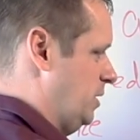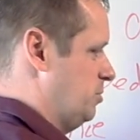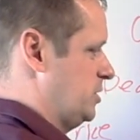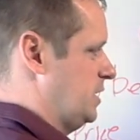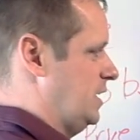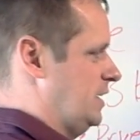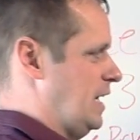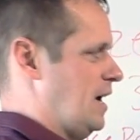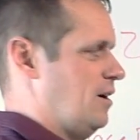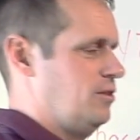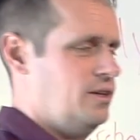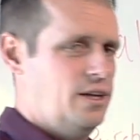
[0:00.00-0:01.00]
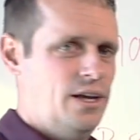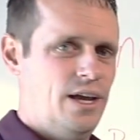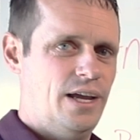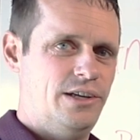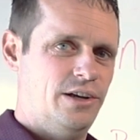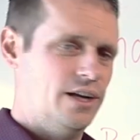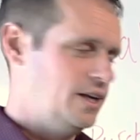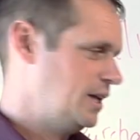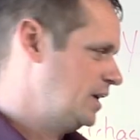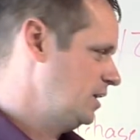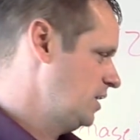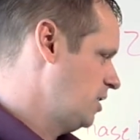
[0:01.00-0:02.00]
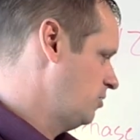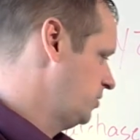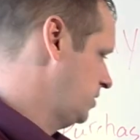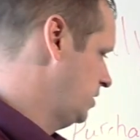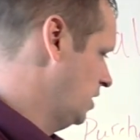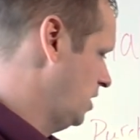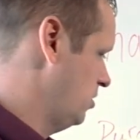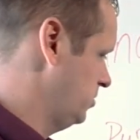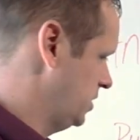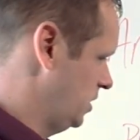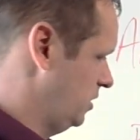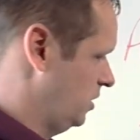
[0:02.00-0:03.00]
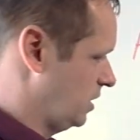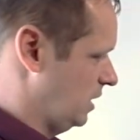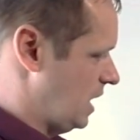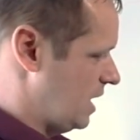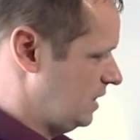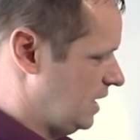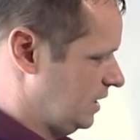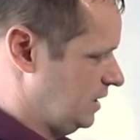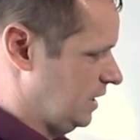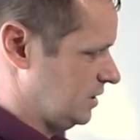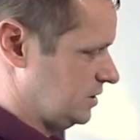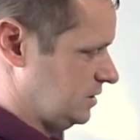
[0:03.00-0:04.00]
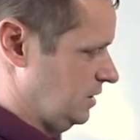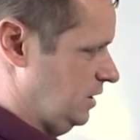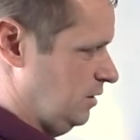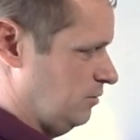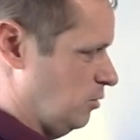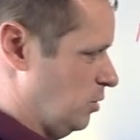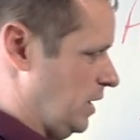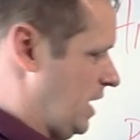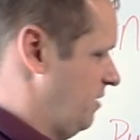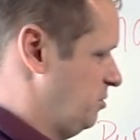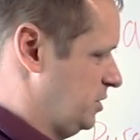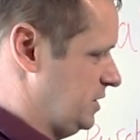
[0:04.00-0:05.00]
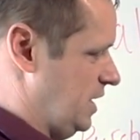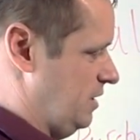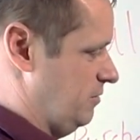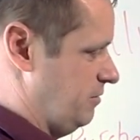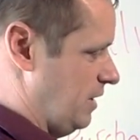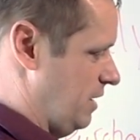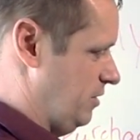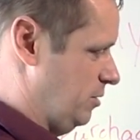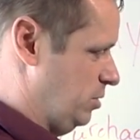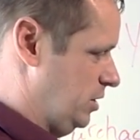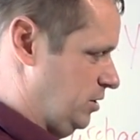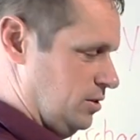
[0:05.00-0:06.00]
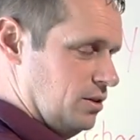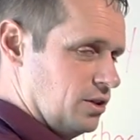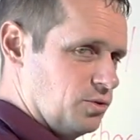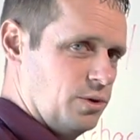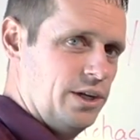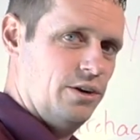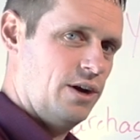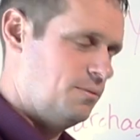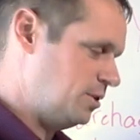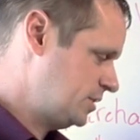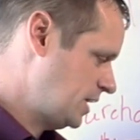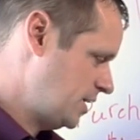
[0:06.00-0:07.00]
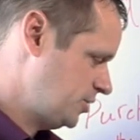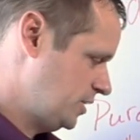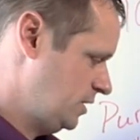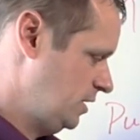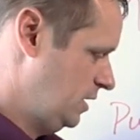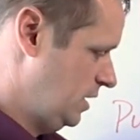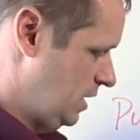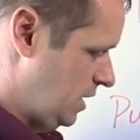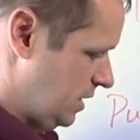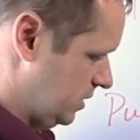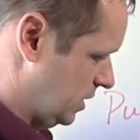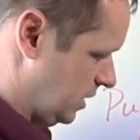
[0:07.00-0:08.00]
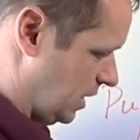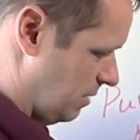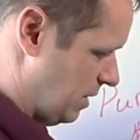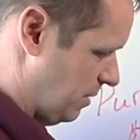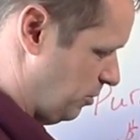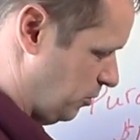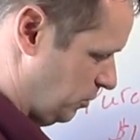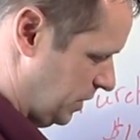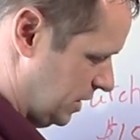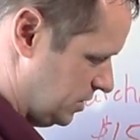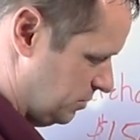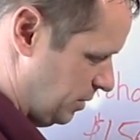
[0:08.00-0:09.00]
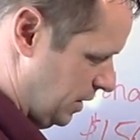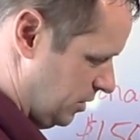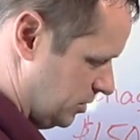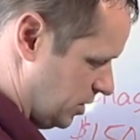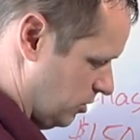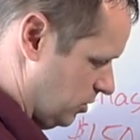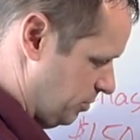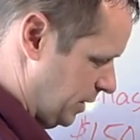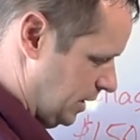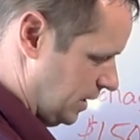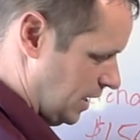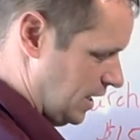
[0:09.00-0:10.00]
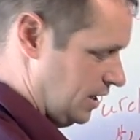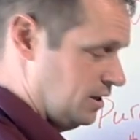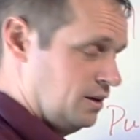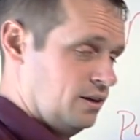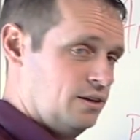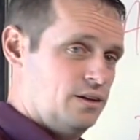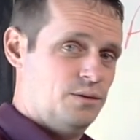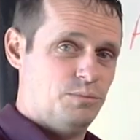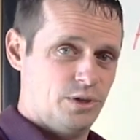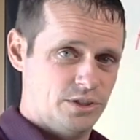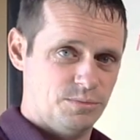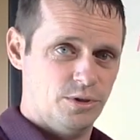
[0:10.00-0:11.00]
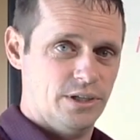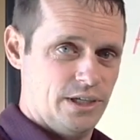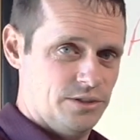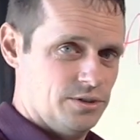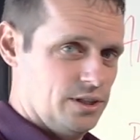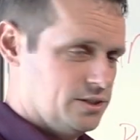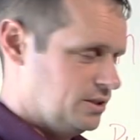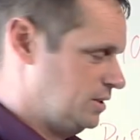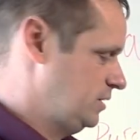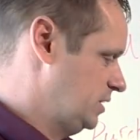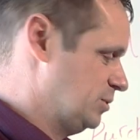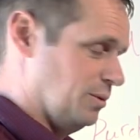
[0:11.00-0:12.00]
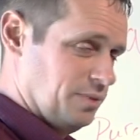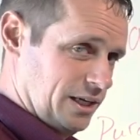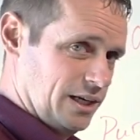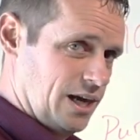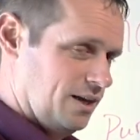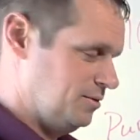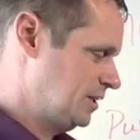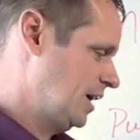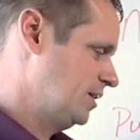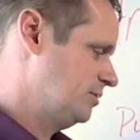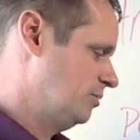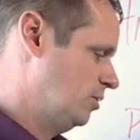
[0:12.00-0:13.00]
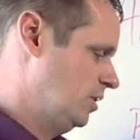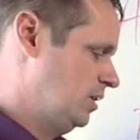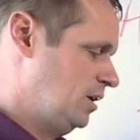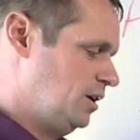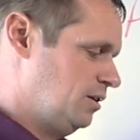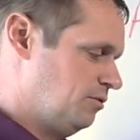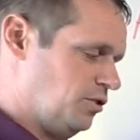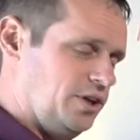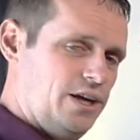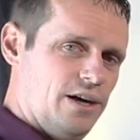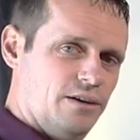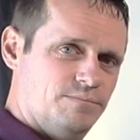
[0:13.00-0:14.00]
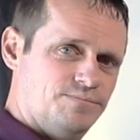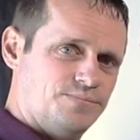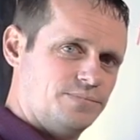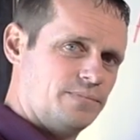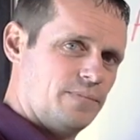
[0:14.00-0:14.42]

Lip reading: 20% down, and you're going to get a loan. The loan's going to look a lot like this. 4.5%, 5-year balloon on a 20-year amortization. It's going to come up, this will be your total P&I, principal and interest is what P&I stands for the year.